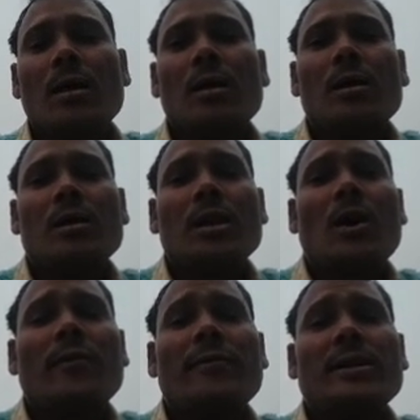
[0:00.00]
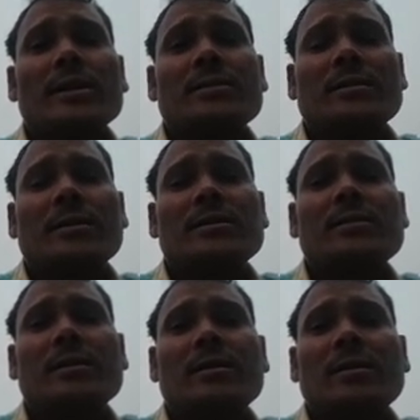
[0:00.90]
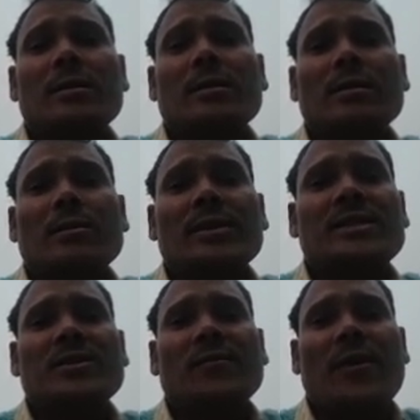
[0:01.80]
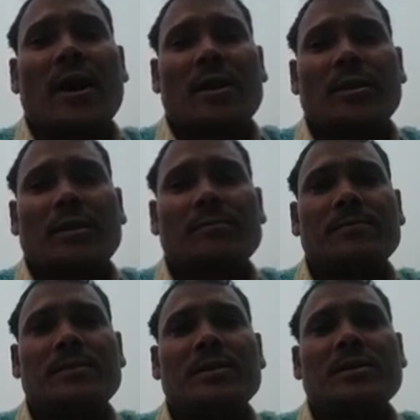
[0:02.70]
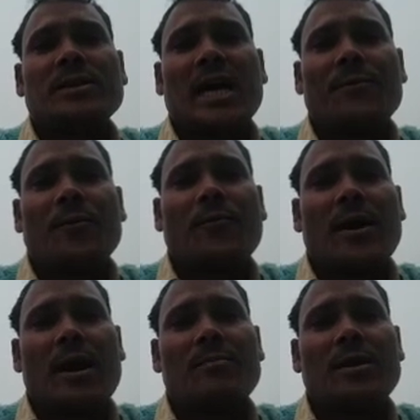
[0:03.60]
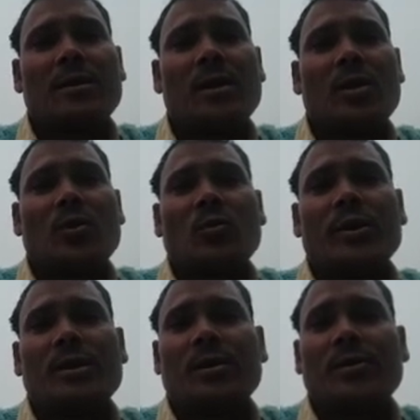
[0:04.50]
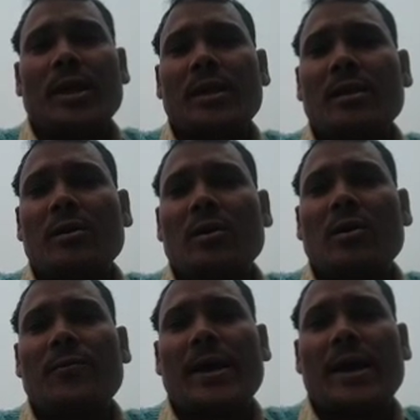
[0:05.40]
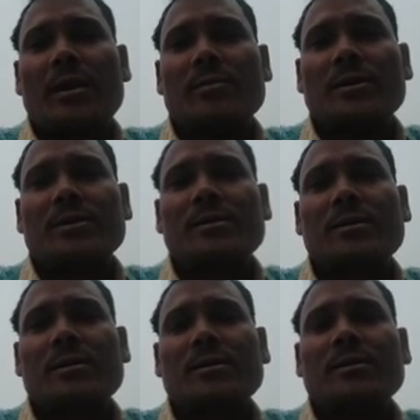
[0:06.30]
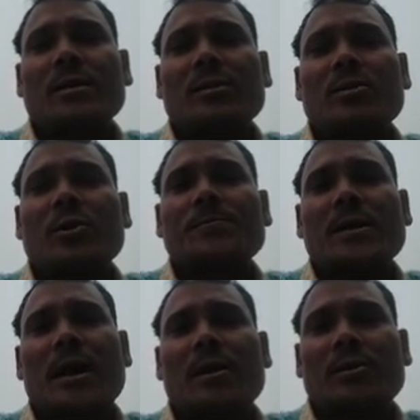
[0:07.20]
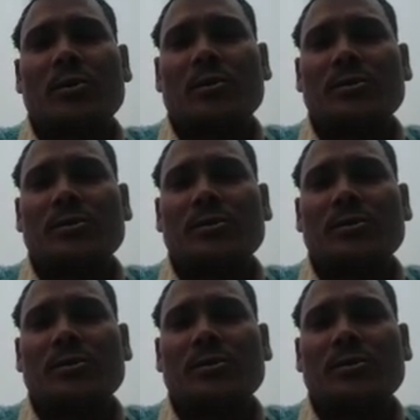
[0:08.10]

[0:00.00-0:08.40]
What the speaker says: Now we will discuss the mixed farming. Type of farming with the rearing of animals, the crops are grown.